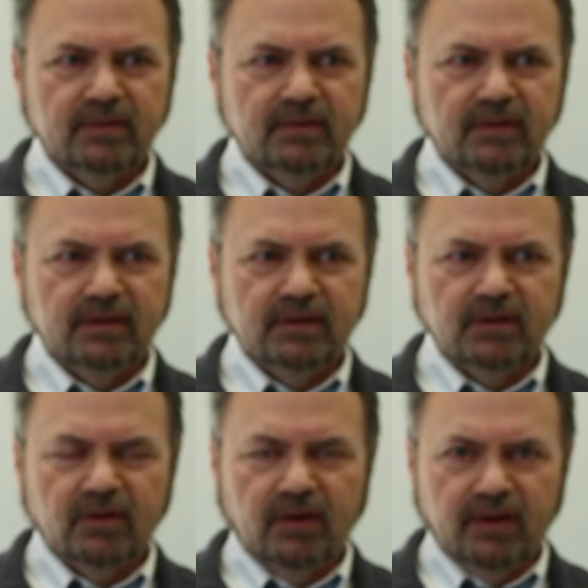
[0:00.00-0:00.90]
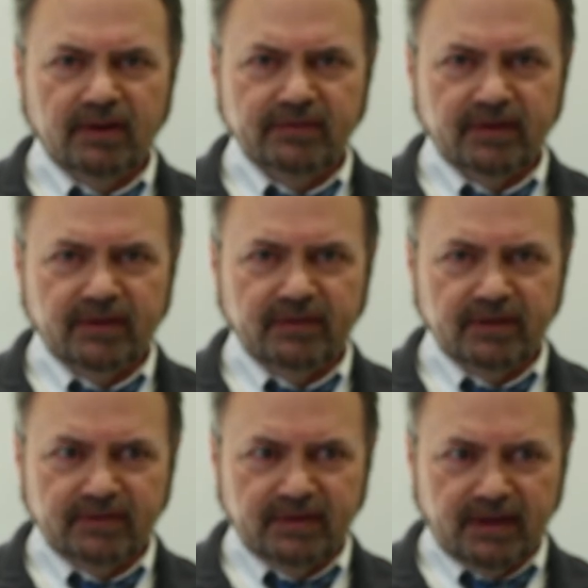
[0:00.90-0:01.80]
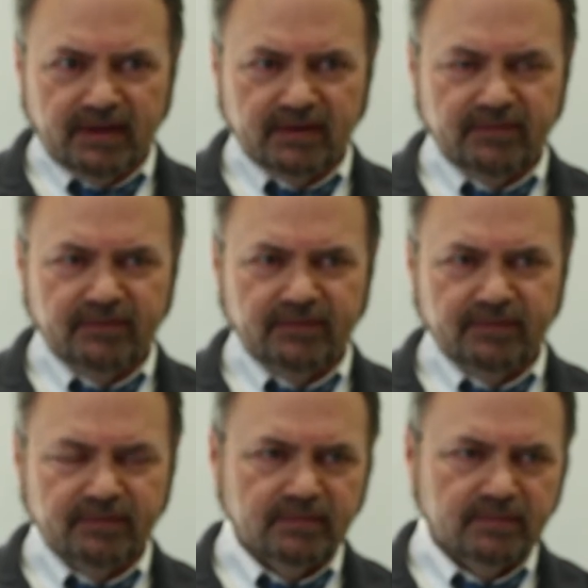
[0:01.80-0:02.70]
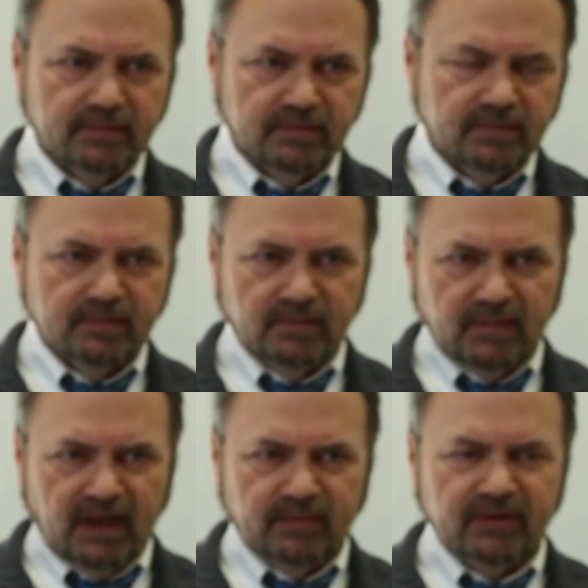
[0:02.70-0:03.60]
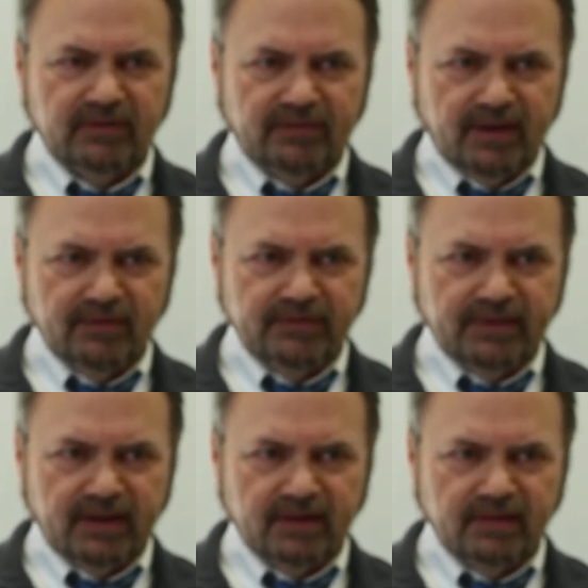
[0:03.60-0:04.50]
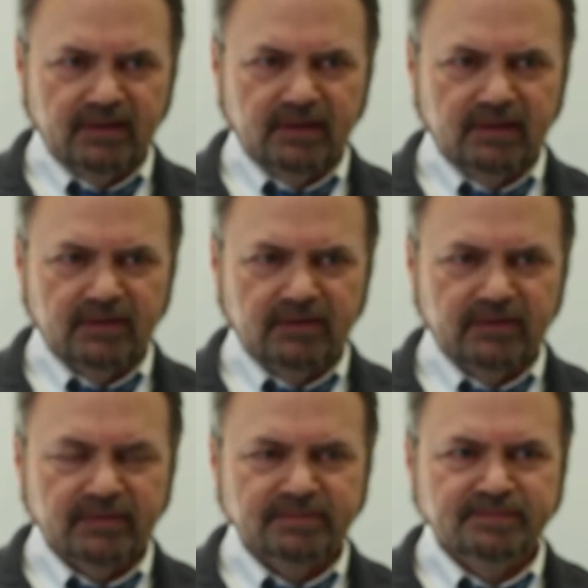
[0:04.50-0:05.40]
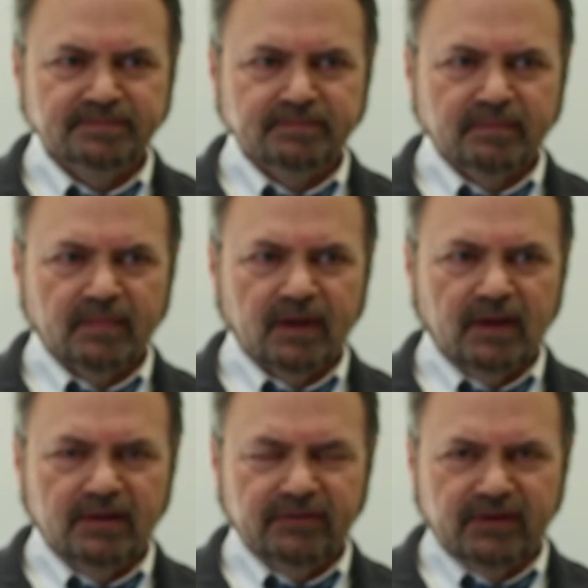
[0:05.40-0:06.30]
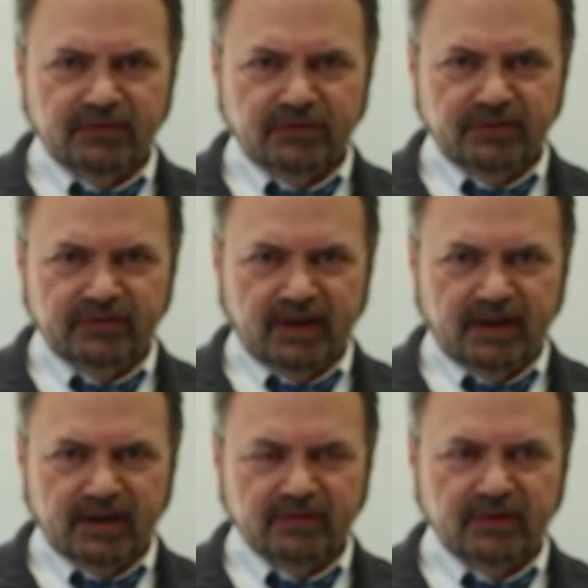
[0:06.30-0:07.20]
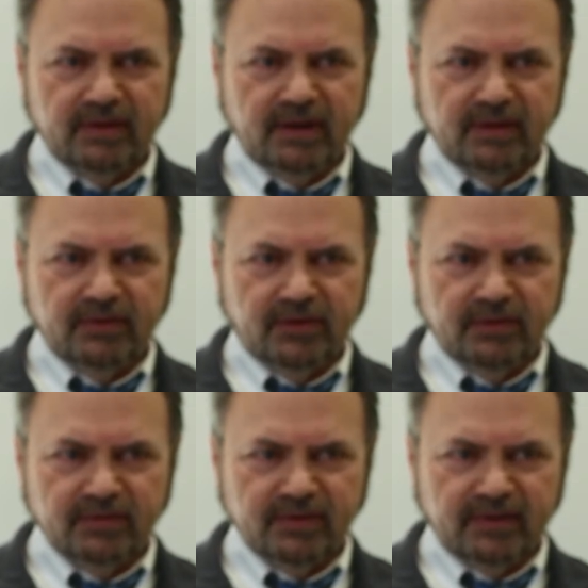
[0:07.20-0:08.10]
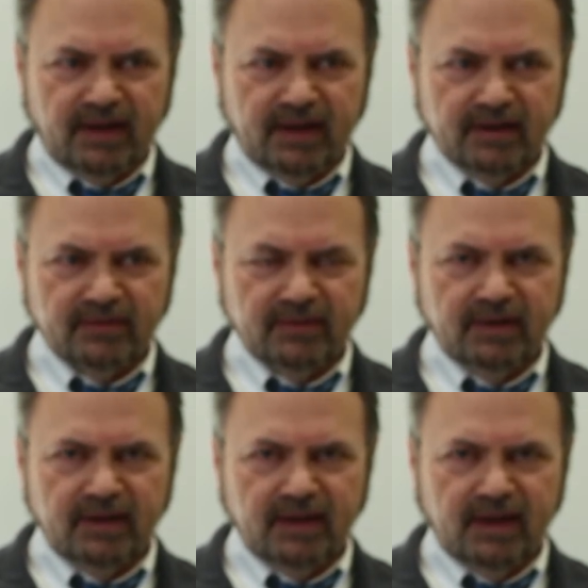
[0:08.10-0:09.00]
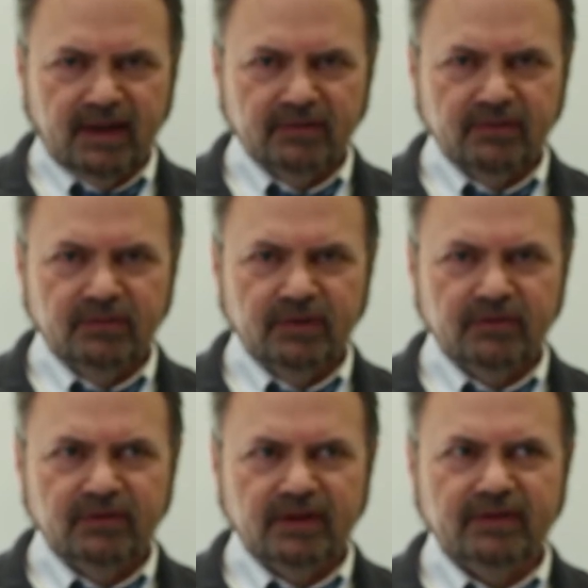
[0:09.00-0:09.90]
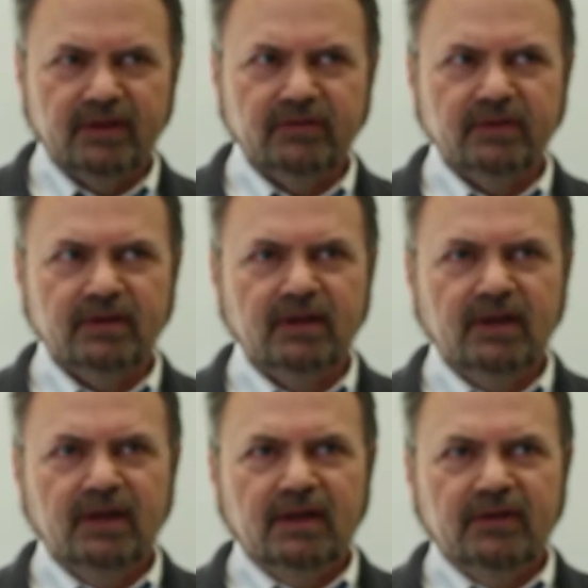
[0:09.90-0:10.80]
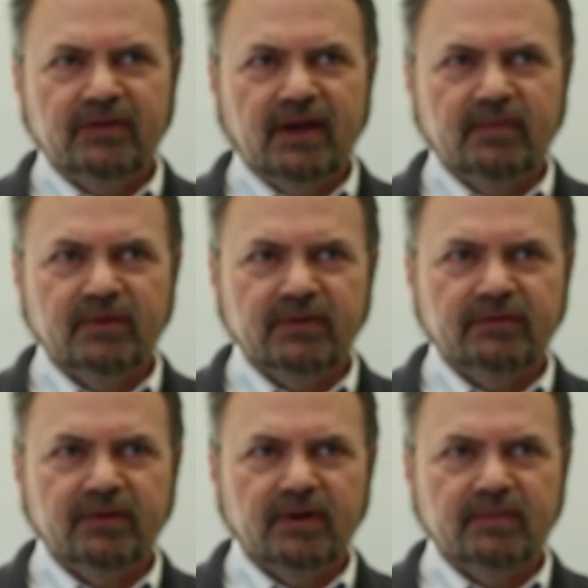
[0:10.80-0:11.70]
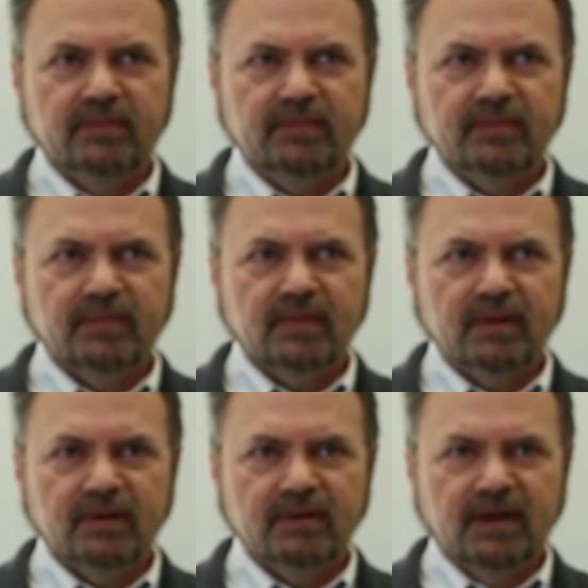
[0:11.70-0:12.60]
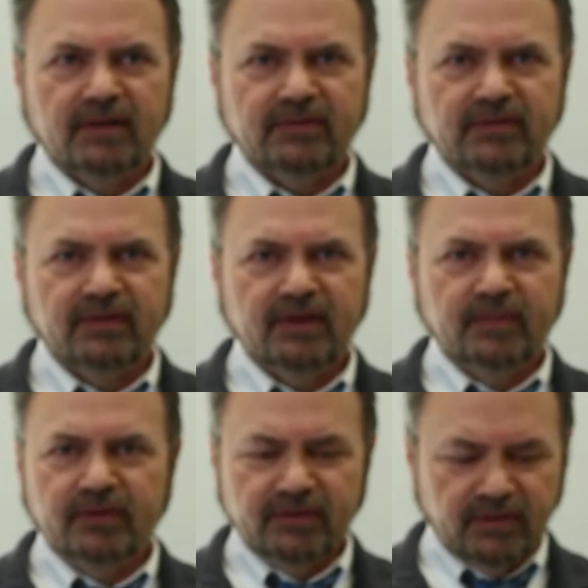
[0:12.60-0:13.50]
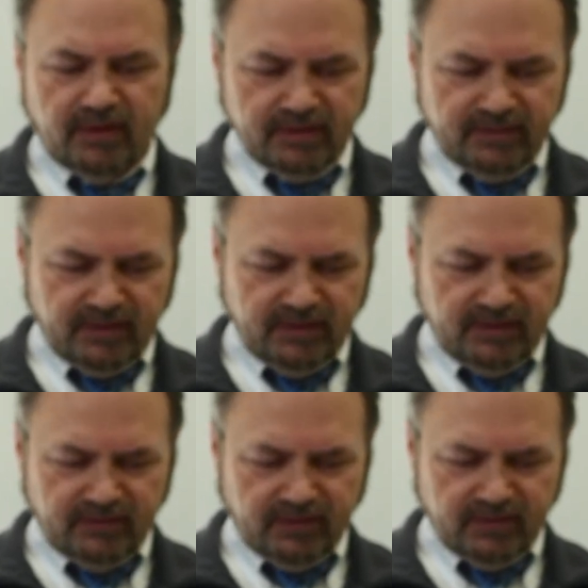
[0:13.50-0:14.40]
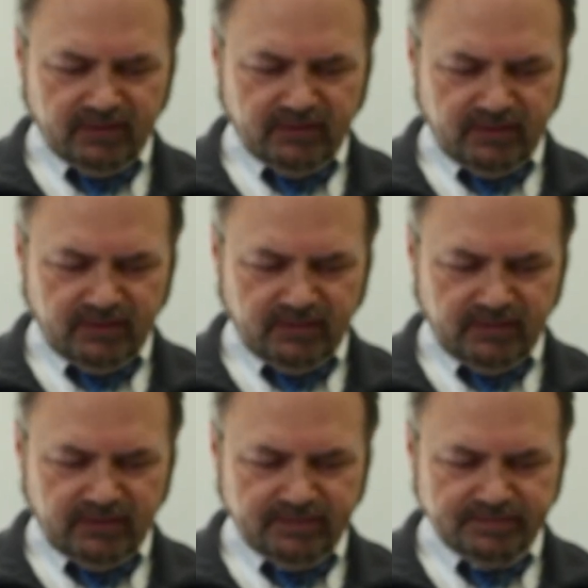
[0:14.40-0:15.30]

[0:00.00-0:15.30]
the cause of his death, of Hamlet's father's death, is an incestuous act, an adulterous act, an act which essentially stemmed from lust. He puts it all in very strong terms.